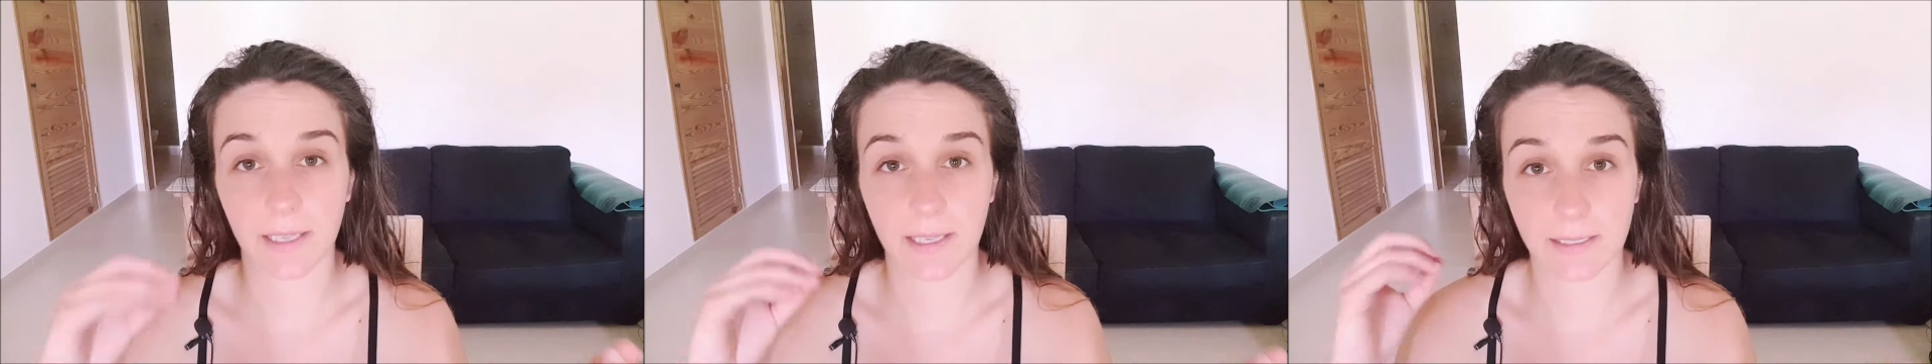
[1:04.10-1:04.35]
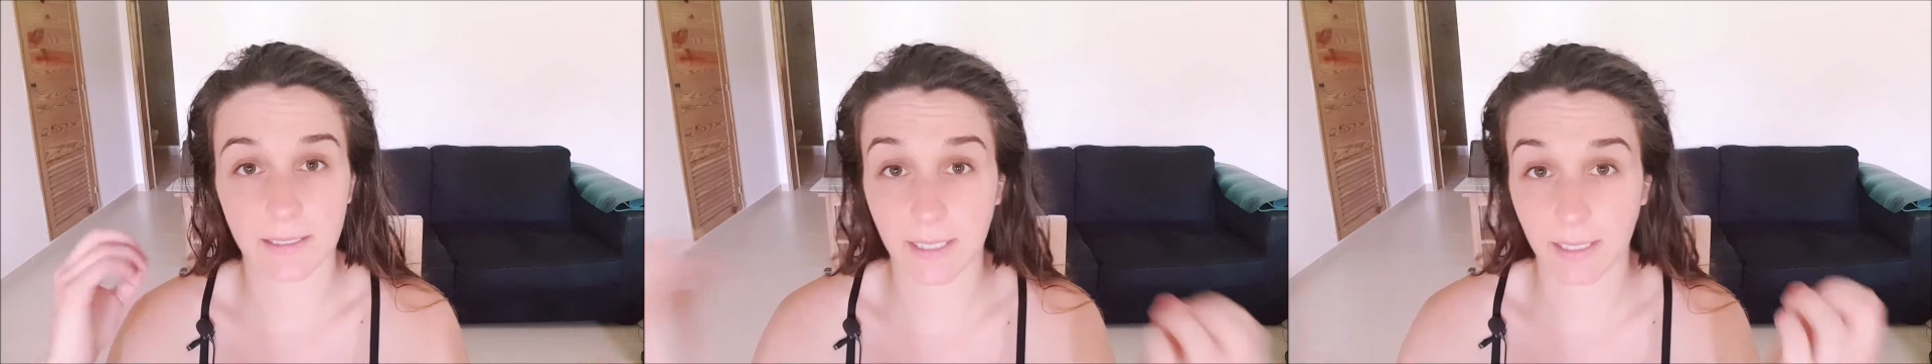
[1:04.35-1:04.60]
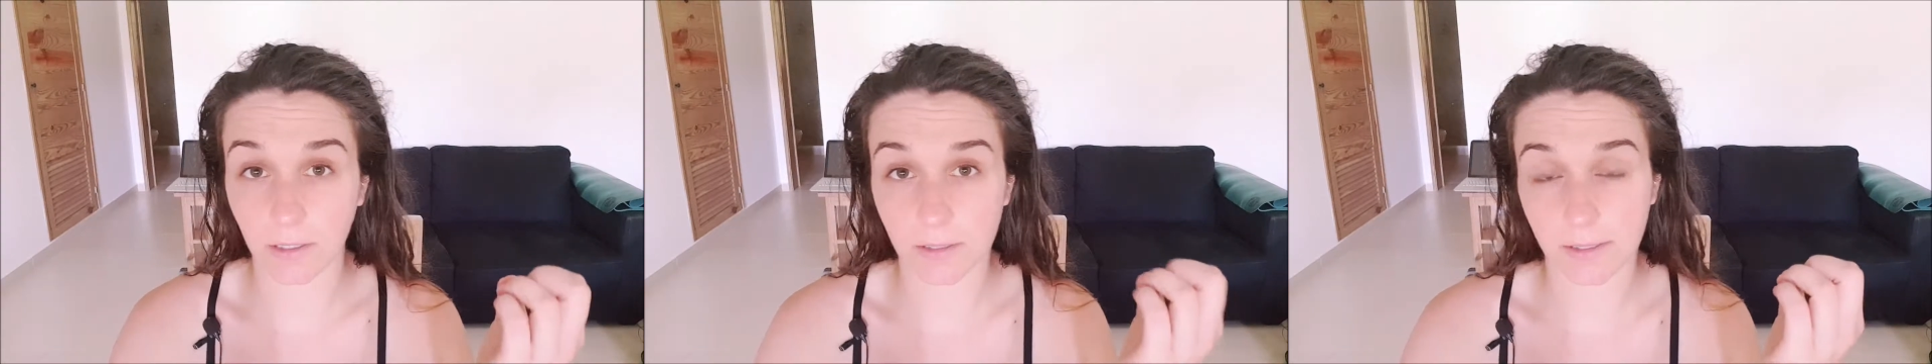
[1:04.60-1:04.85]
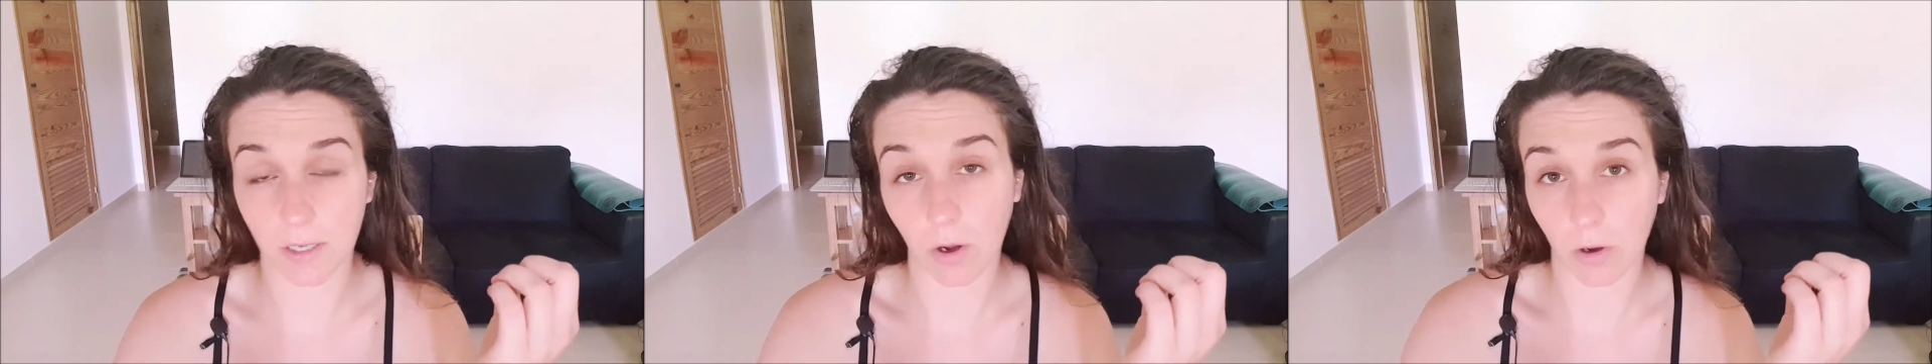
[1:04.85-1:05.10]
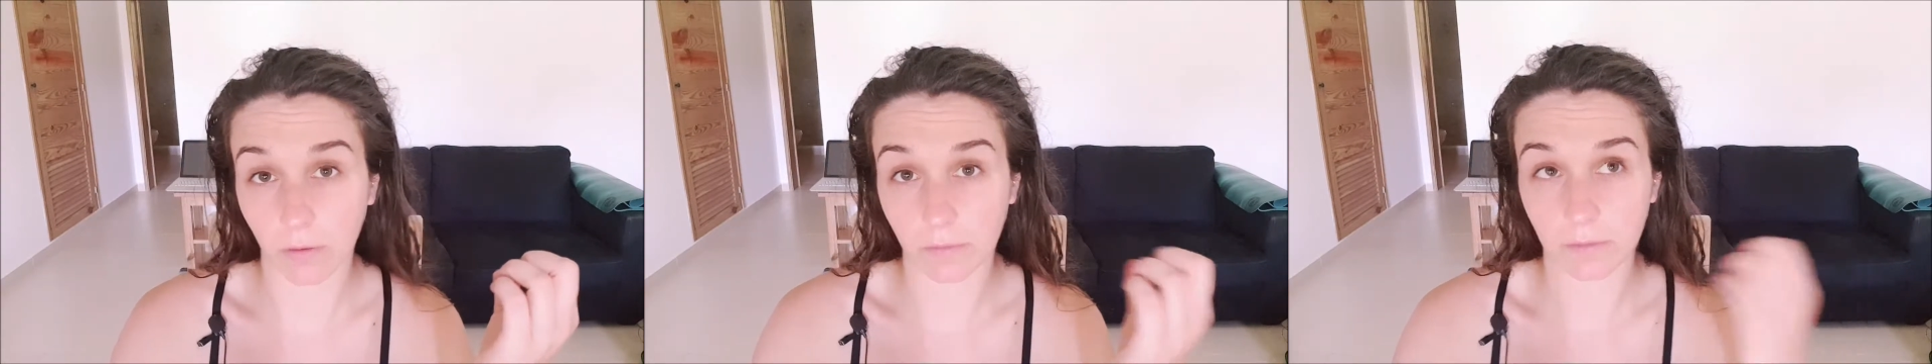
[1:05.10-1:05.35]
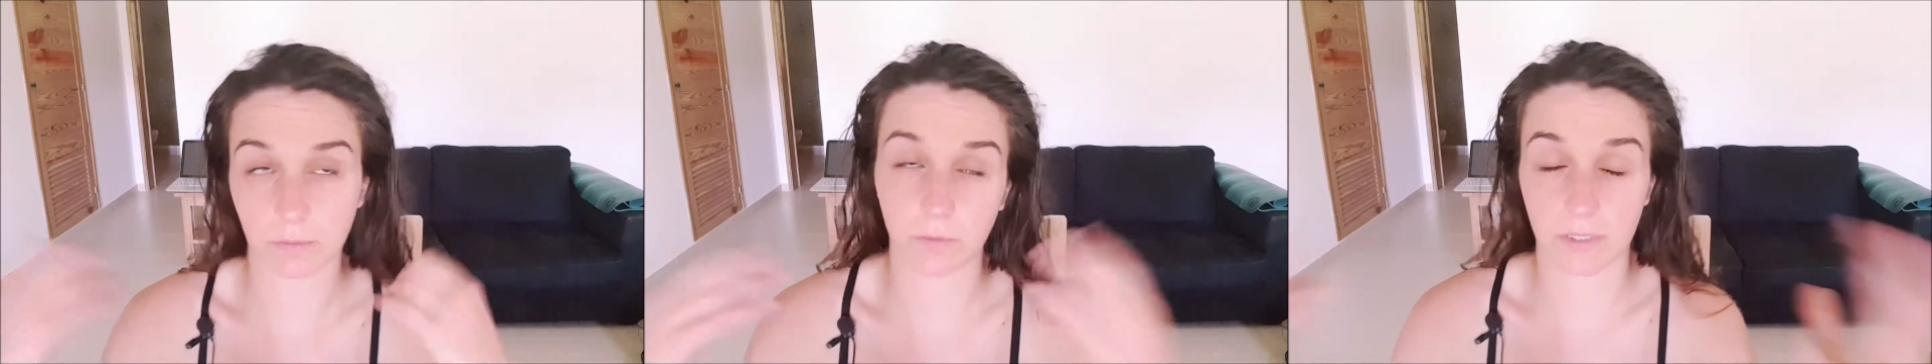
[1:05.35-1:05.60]
and states of,
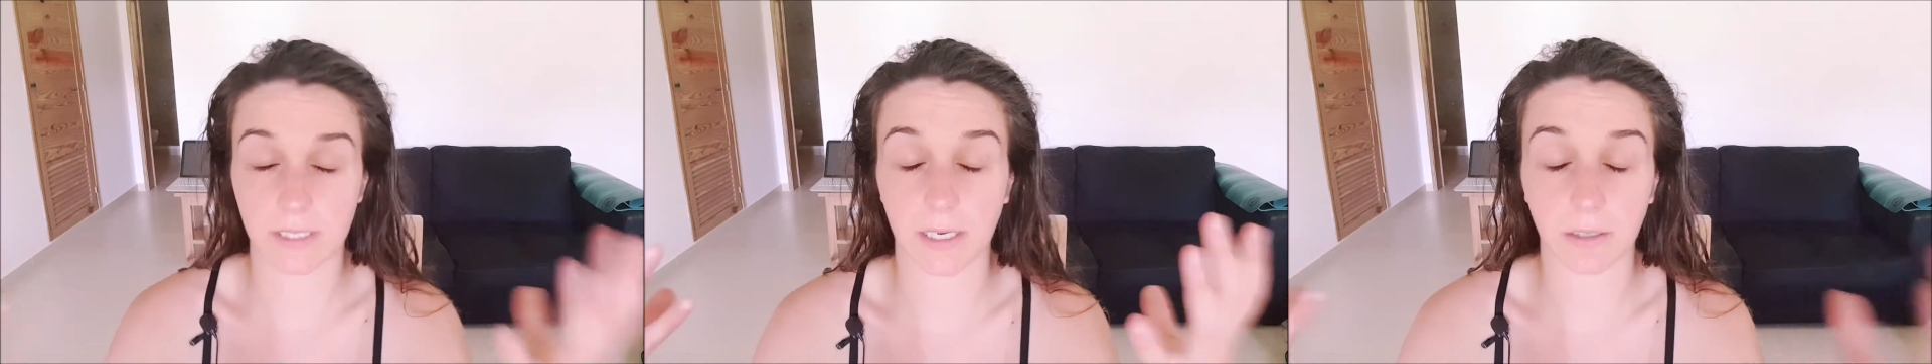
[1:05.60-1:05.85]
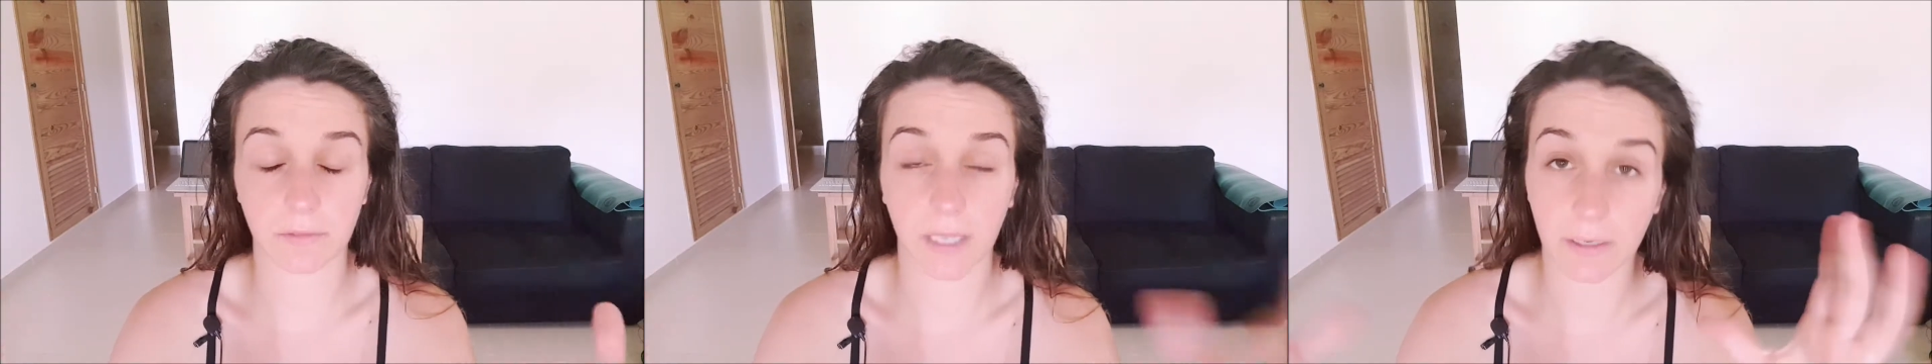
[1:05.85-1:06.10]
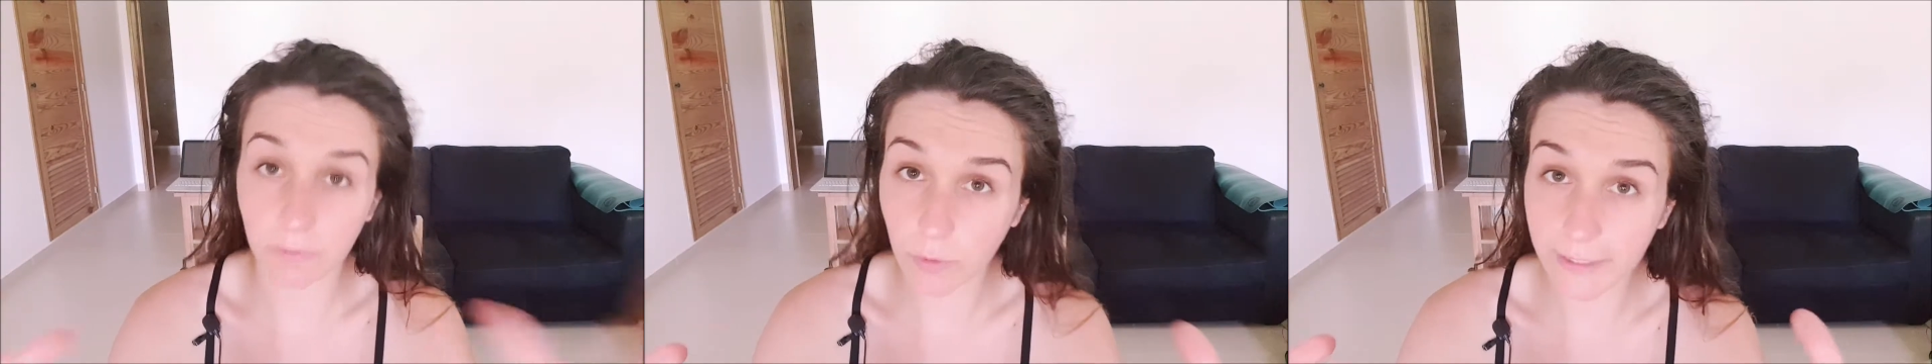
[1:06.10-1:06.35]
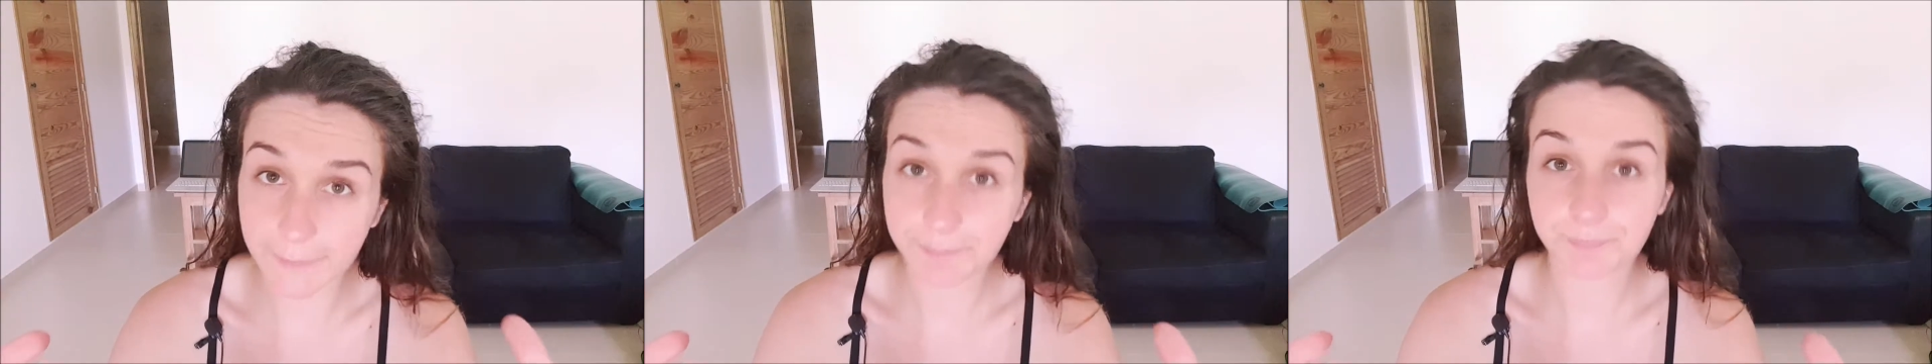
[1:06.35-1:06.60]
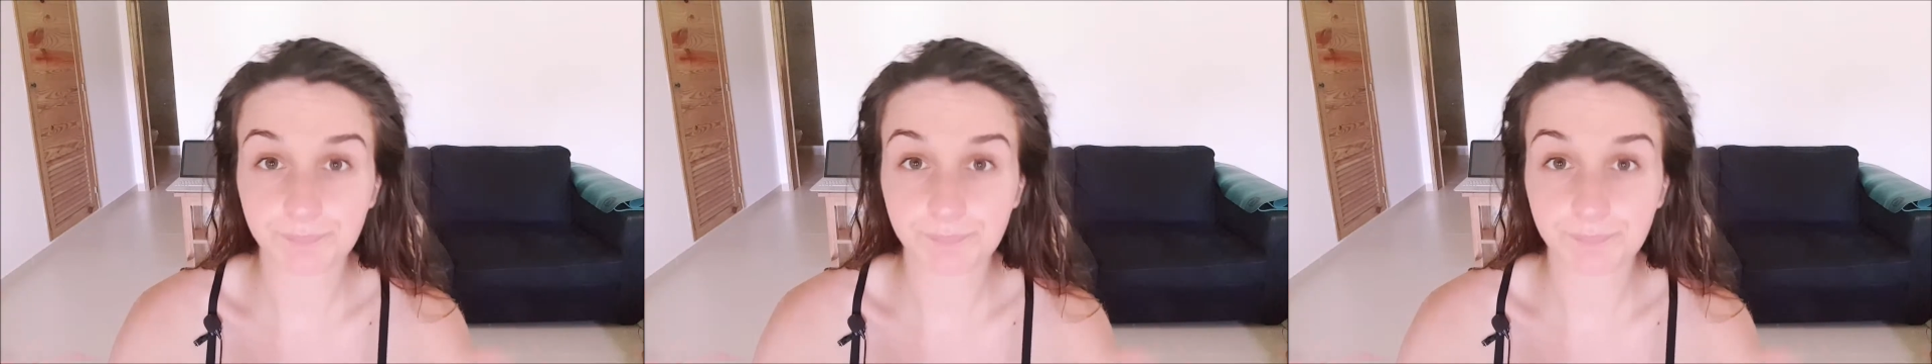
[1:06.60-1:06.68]
the state of California.